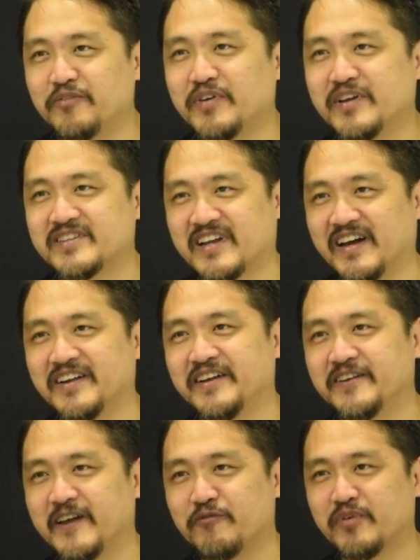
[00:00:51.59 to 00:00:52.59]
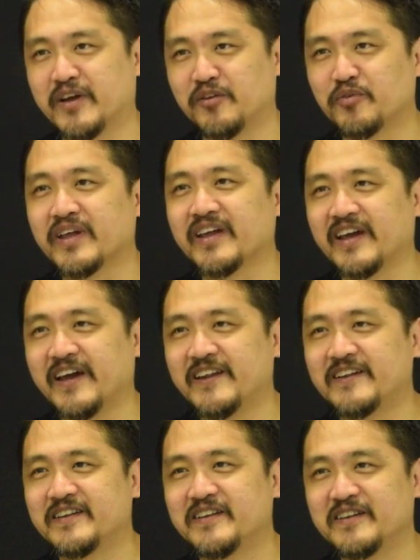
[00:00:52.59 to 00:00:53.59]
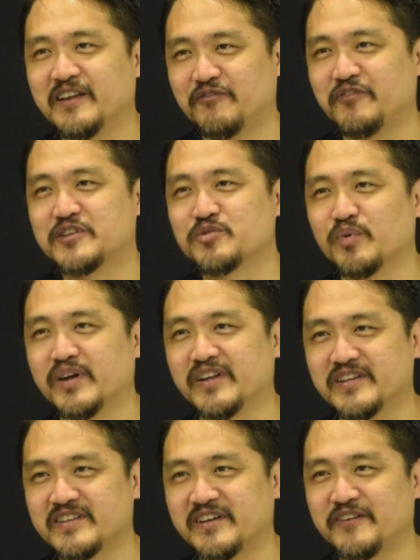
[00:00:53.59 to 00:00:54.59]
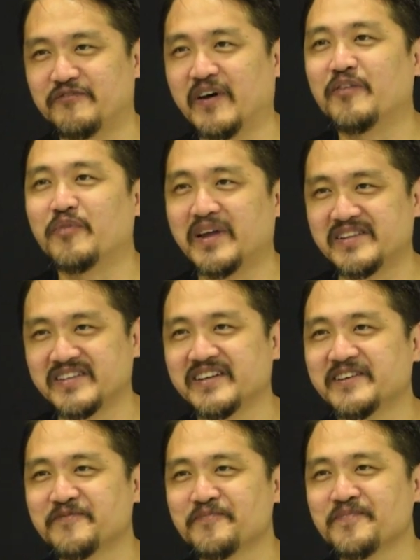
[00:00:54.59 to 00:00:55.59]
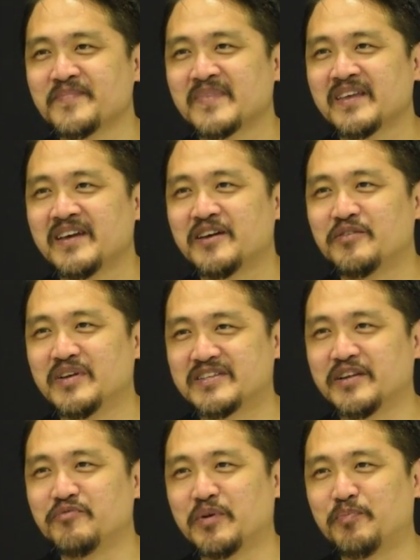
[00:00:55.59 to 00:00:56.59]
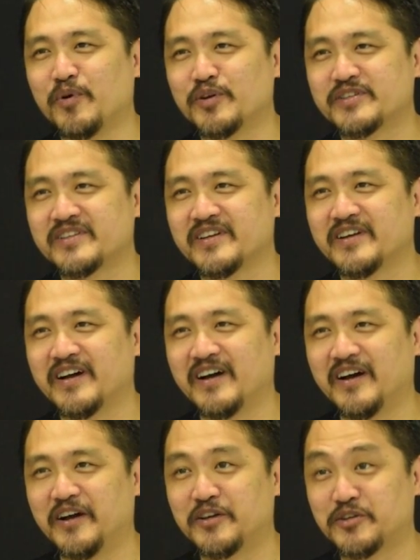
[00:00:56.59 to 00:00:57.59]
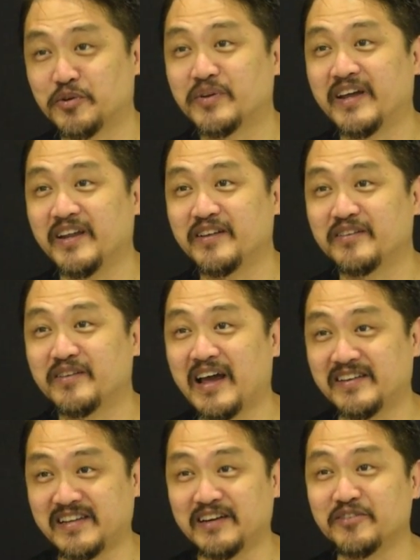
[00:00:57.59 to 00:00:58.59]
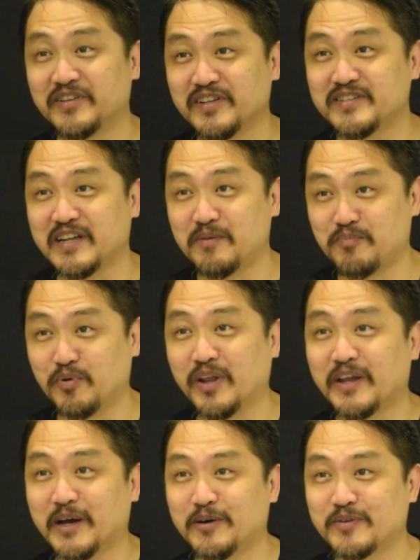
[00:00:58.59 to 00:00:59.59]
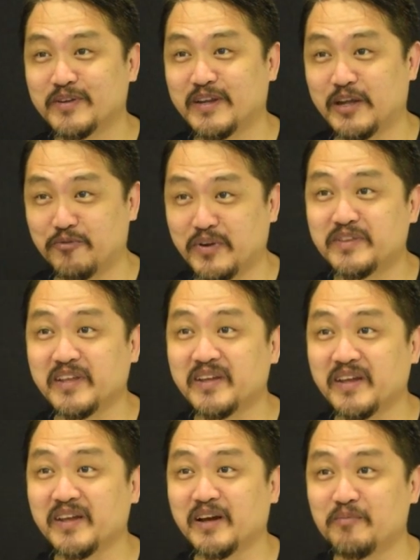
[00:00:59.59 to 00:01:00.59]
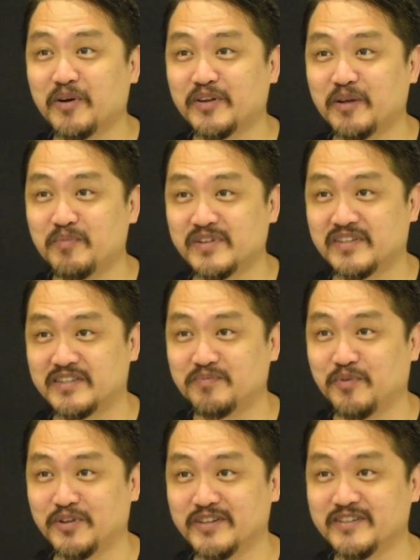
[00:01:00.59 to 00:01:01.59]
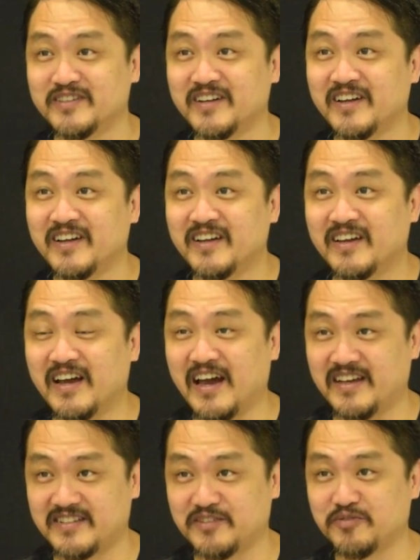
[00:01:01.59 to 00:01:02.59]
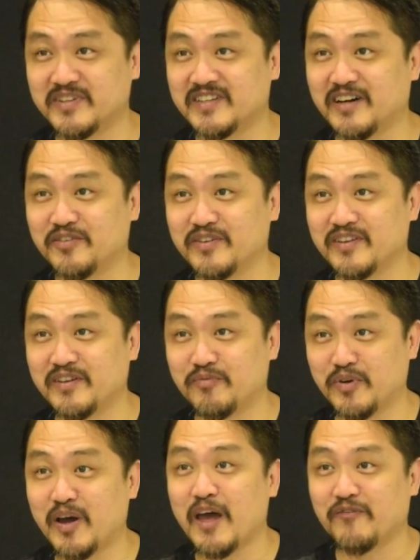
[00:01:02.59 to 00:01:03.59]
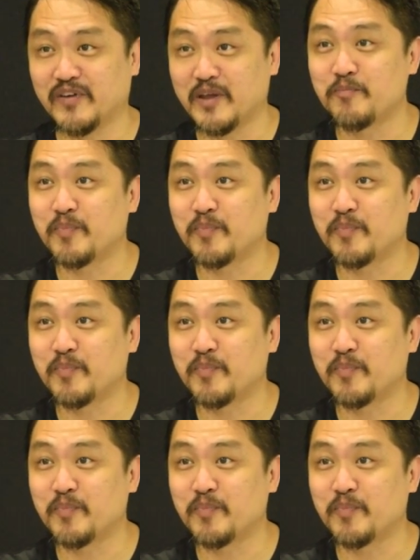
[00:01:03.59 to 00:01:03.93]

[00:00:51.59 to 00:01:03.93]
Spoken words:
areas, Kanan, that we are looking at. The first one is fundraising. Recent reports show that accelerators are pulling out. They are rethinking about their business model. As a result, it will have an